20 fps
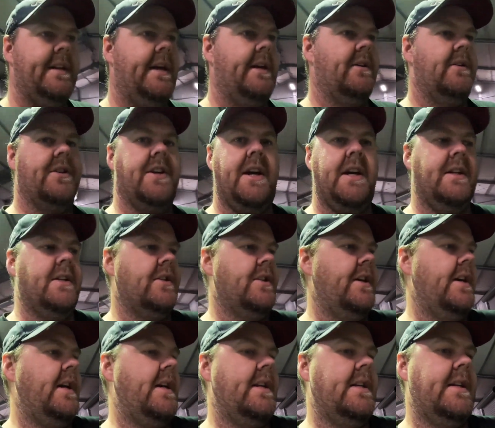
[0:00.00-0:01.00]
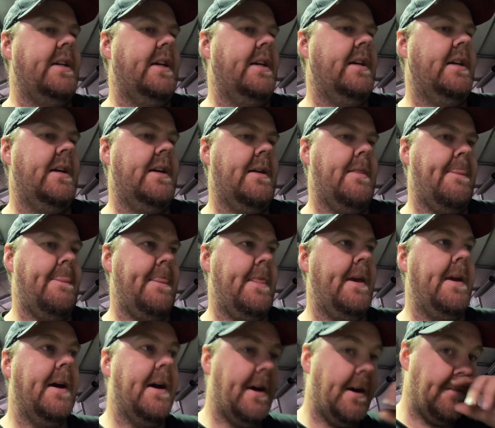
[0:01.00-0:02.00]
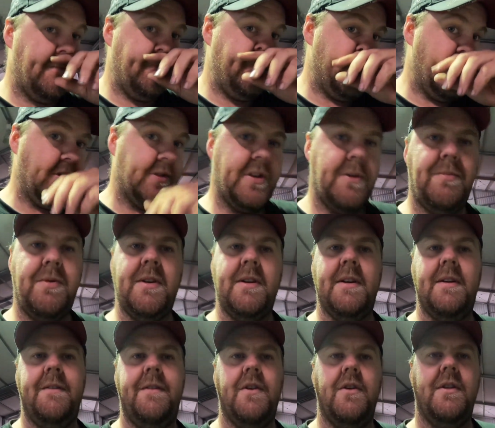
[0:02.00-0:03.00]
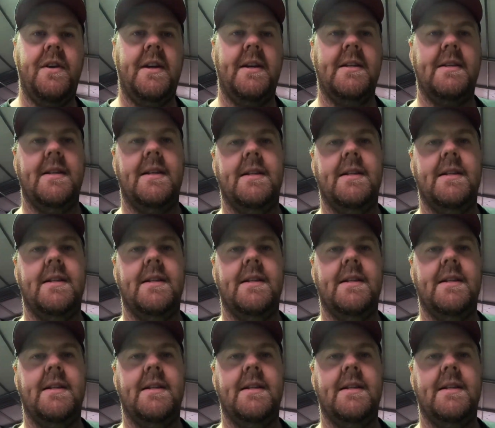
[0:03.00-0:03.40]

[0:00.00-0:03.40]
that or change that. Also printed a few things